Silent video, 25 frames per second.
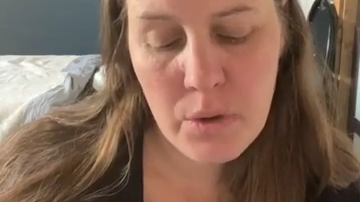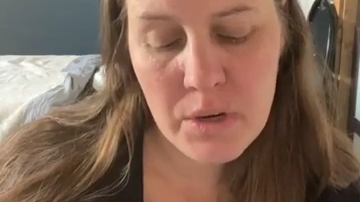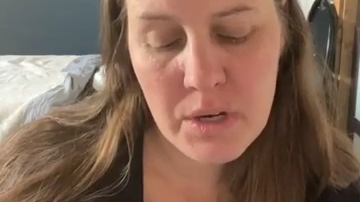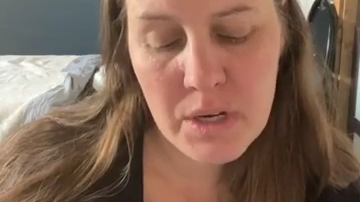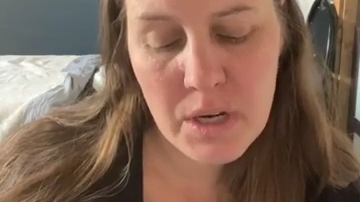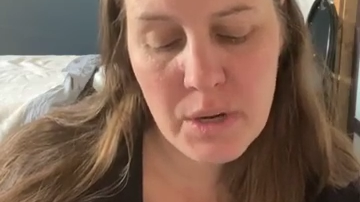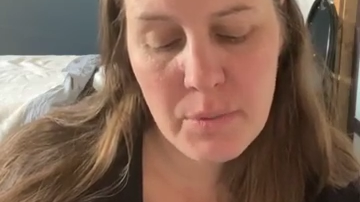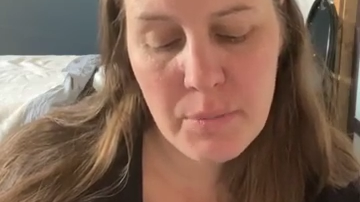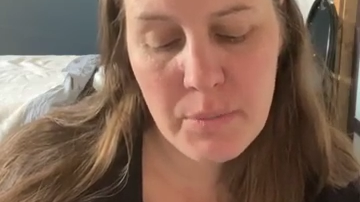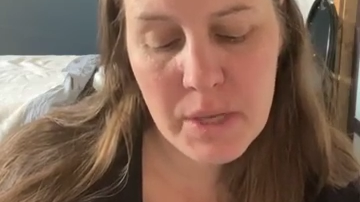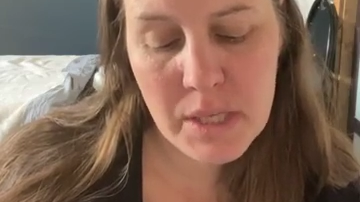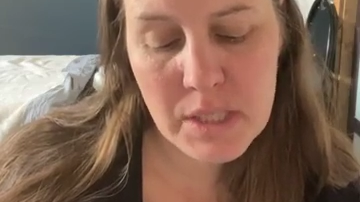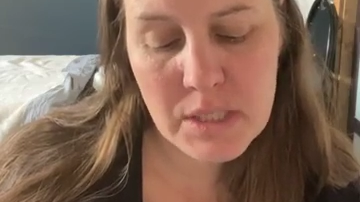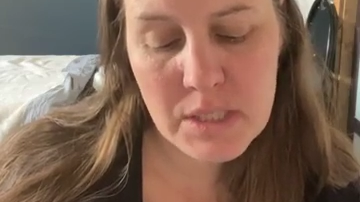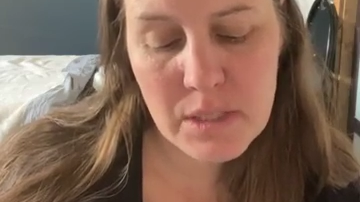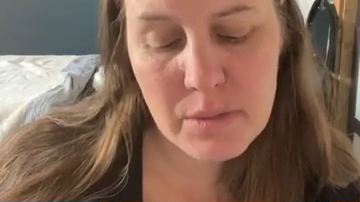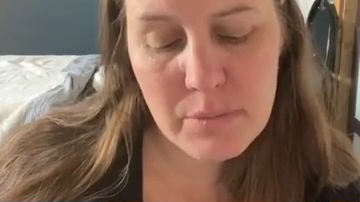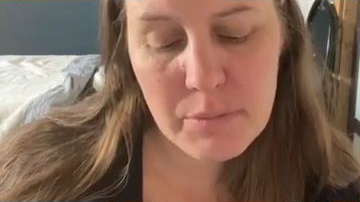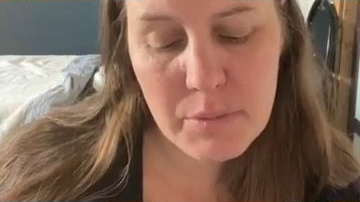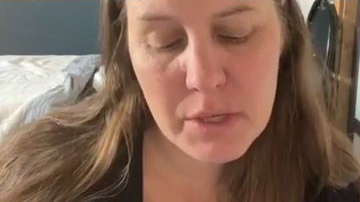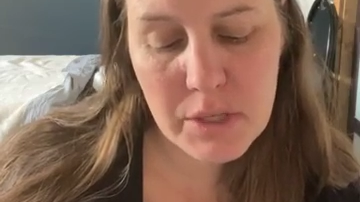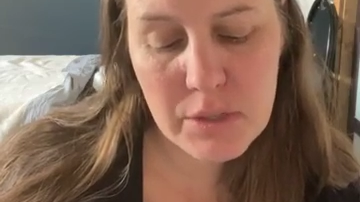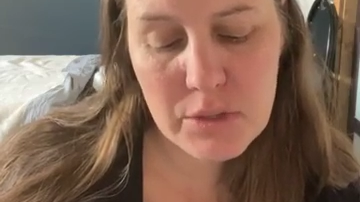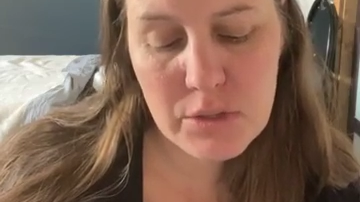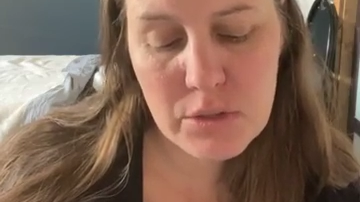What an
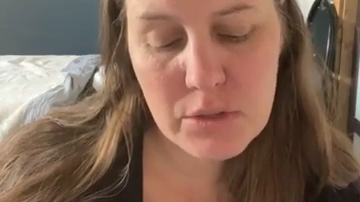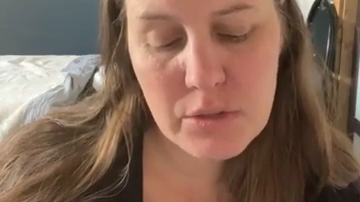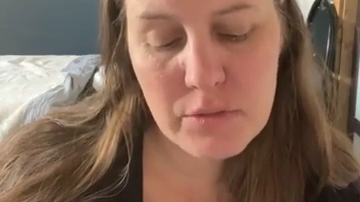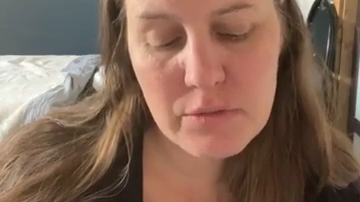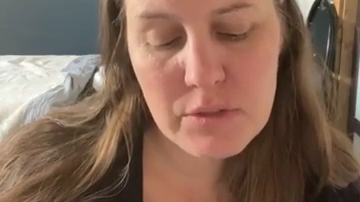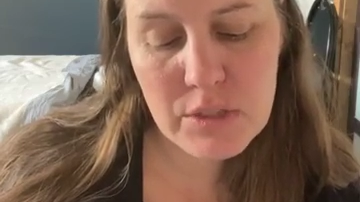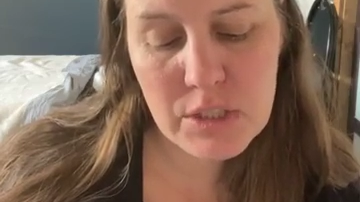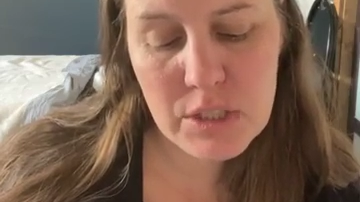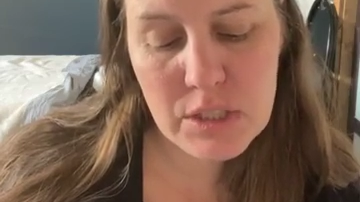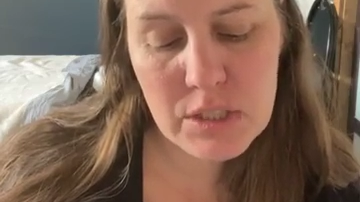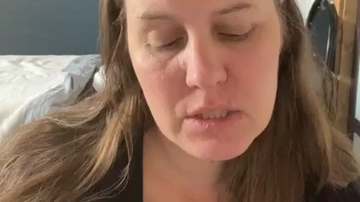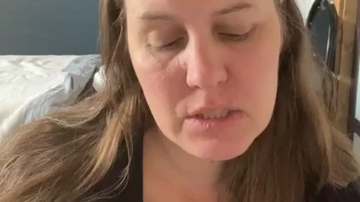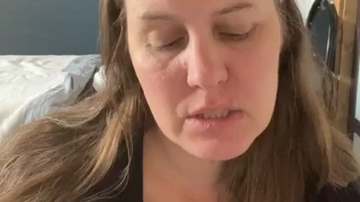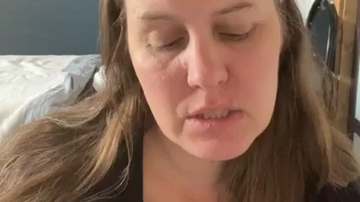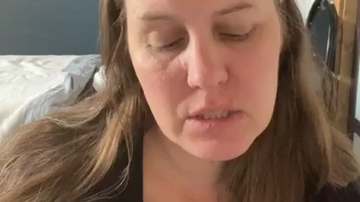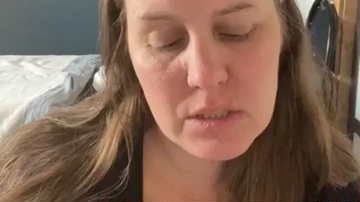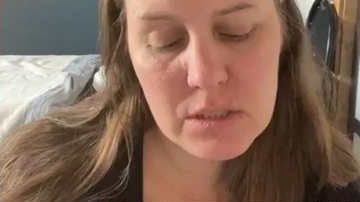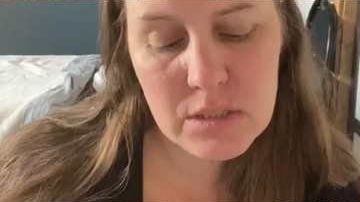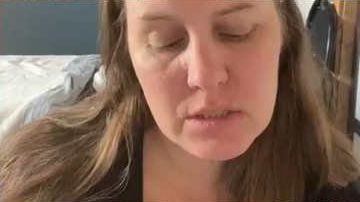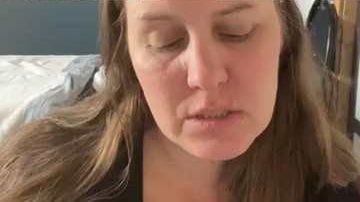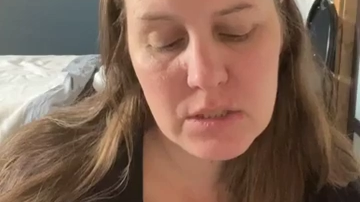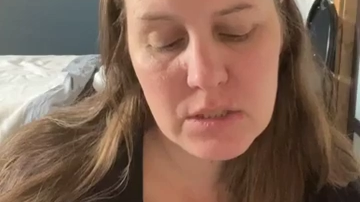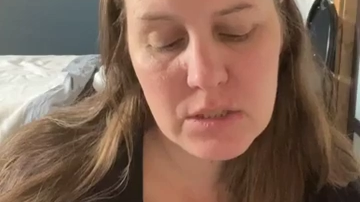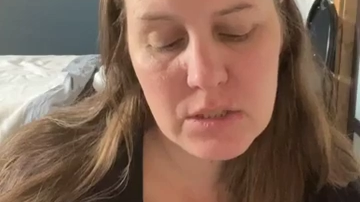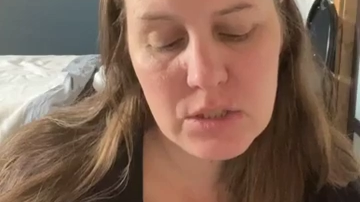amazing picture of
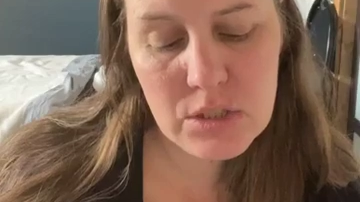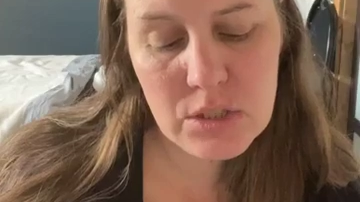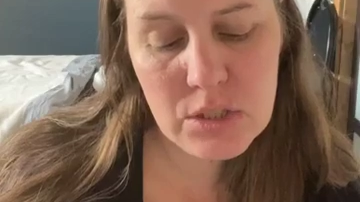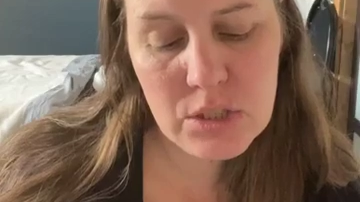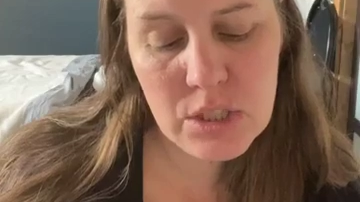Jesus.